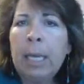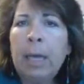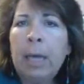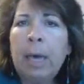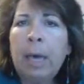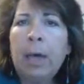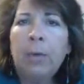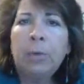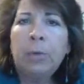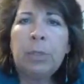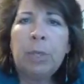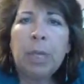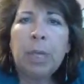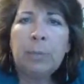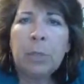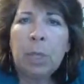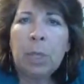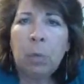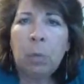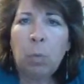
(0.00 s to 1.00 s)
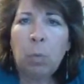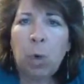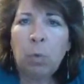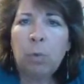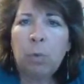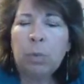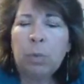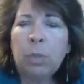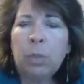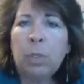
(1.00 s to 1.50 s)
other times I
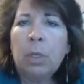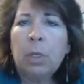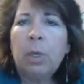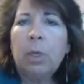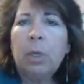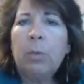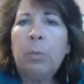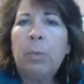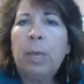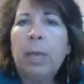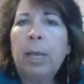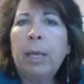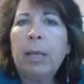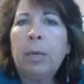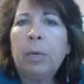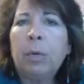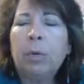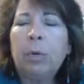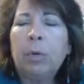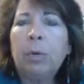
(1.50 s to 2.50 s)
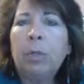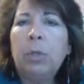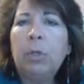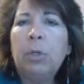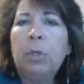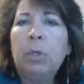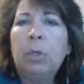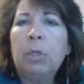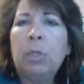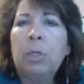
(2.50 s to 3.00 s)
won't, but I encourage
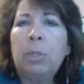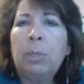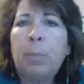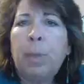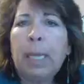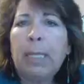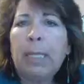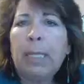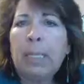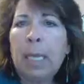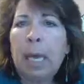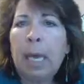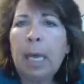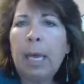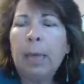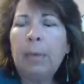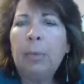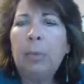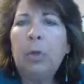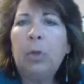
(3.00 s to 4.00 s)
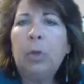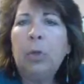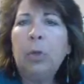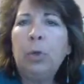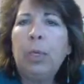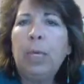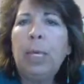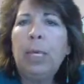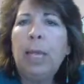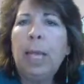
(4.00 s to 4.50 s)
you to spend time
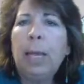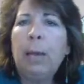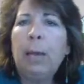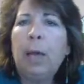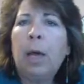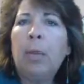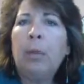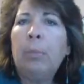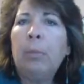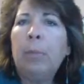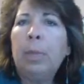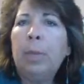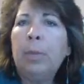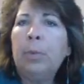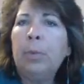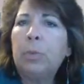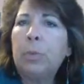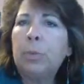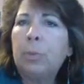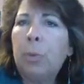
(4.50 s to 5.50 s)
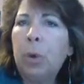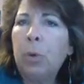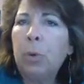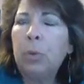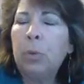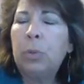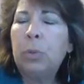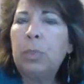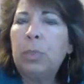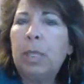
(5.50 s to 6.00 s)
looking at other people's
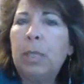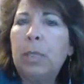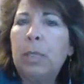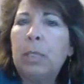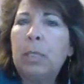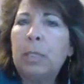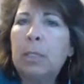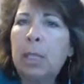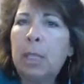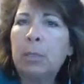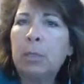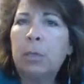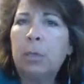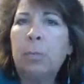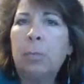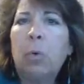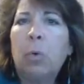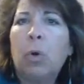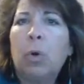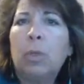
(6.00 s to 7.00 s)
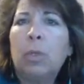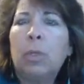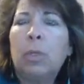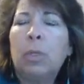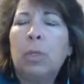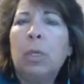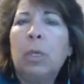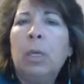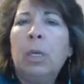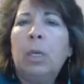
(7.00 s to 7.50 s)
posts on the discussion
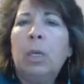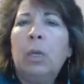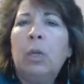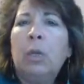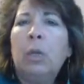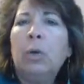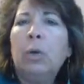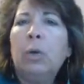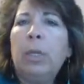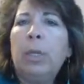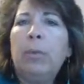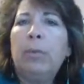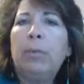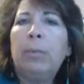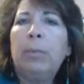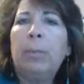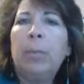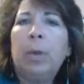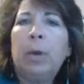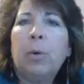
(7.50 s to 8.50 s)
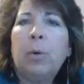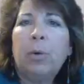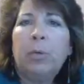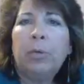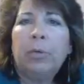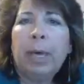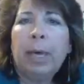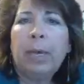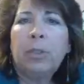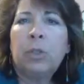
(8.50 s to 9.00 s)
boards, learning from their
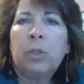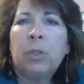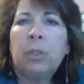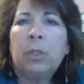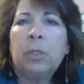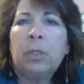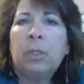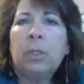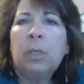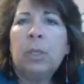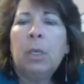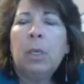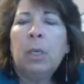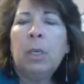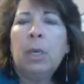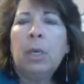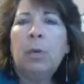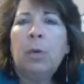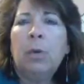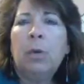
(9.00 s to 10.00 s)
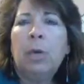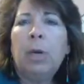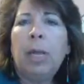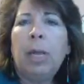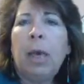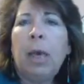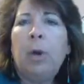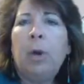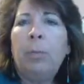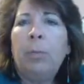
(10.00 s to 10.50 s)
reflections in order to
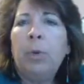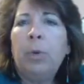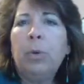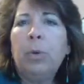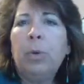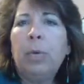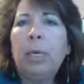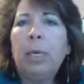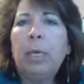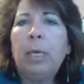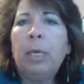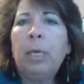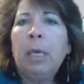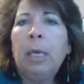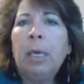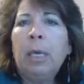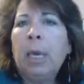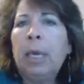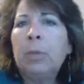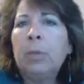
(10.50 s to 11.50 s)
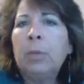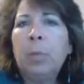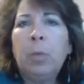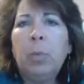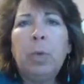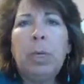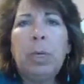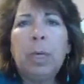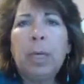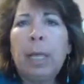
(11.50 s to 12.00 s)
help you really, as we
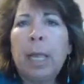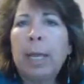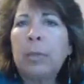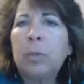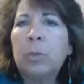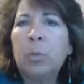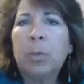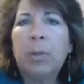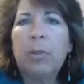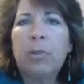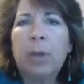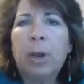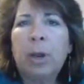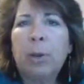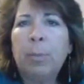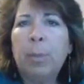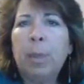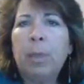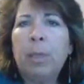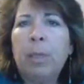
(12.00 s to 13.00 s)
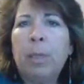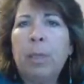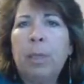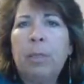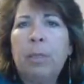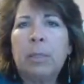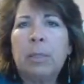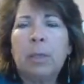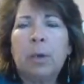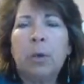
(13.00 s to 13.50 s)
would in a classroom environment.
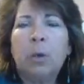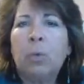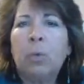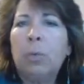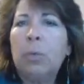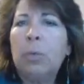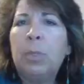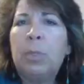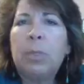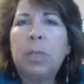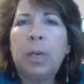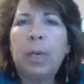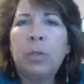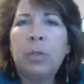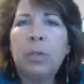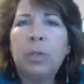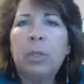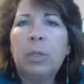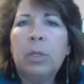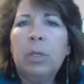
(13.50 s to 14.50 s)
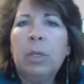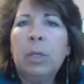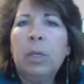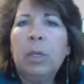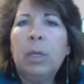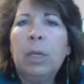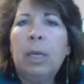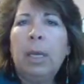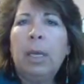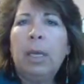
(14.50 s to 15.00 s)
This is our group discussion
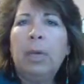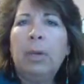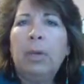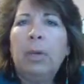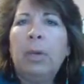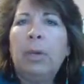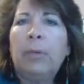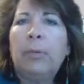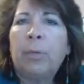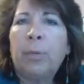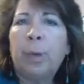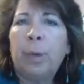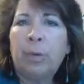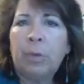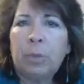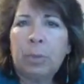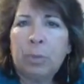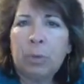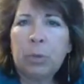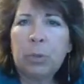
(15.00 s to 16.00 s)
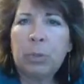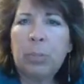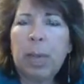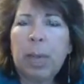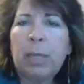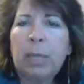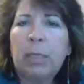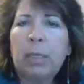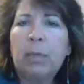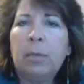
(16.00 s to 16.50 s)
and learning from others'
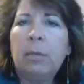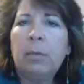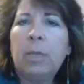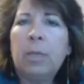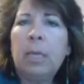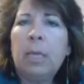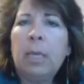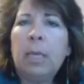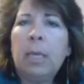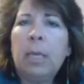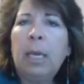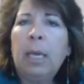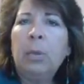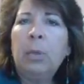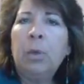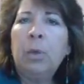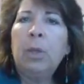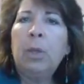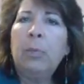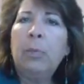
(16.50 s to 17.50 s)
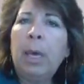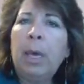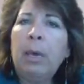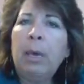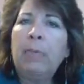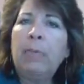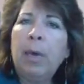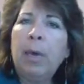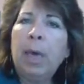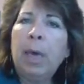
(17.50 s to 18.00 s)
perspectives. And what you
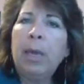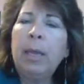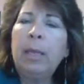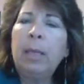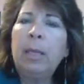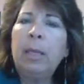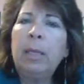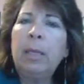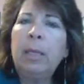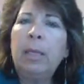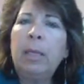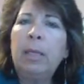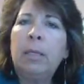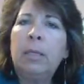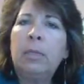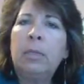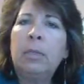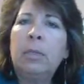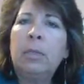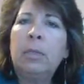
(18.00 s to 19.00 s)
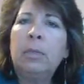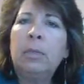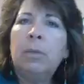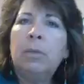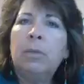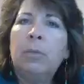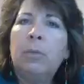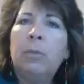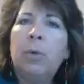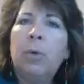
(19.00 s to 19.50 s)
might find is
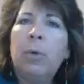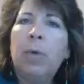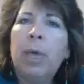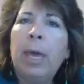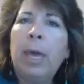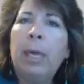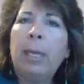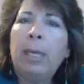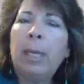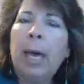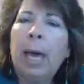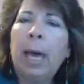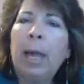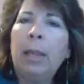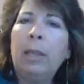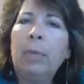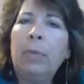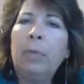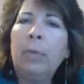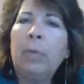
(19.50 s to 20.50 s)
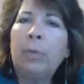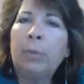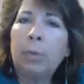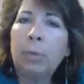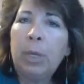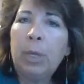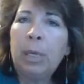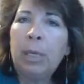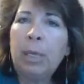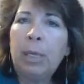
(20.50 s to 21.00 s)
for that column
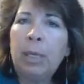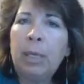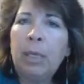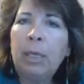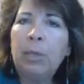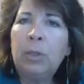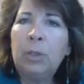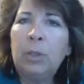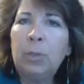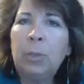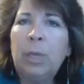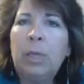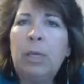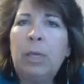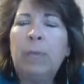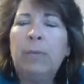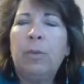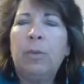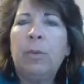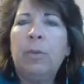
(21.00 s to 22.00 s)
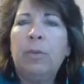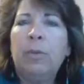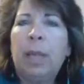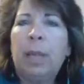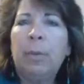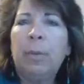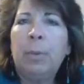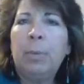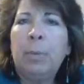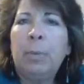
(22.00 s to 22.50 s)
3 each week of your
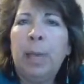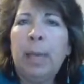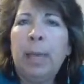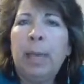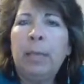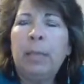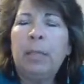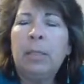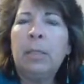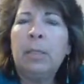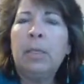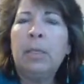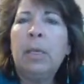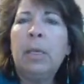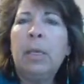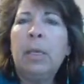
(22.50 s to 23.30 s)
development plans,